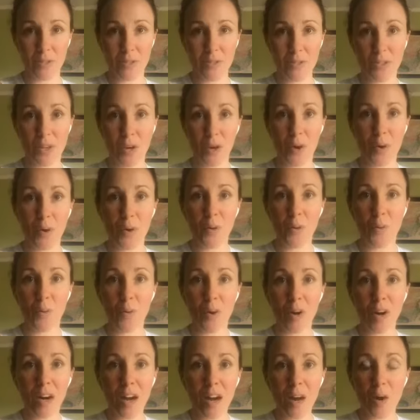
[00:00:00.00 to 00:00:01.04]
So
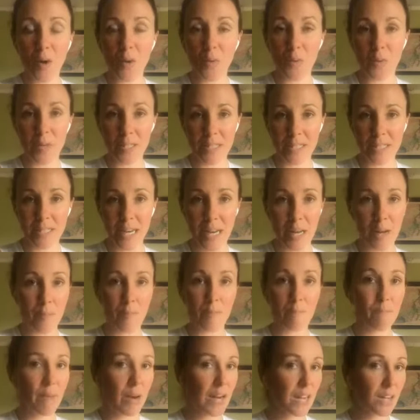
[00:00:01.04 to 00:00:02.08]
Workout Wednesday
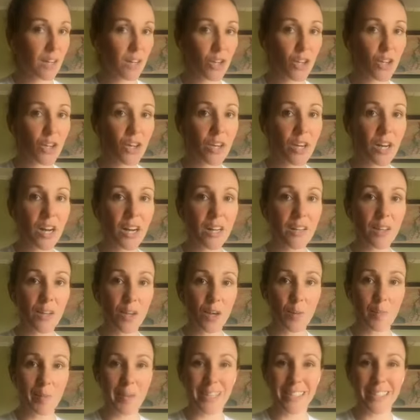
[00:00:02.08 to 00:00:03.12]
might look a
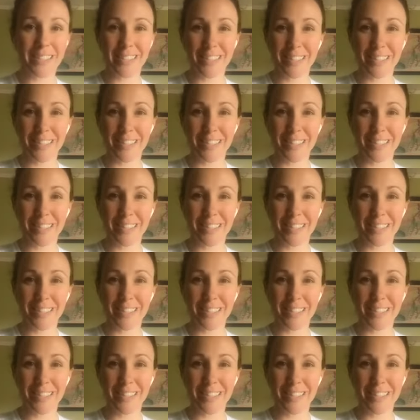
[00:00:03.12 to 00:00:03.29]
little bit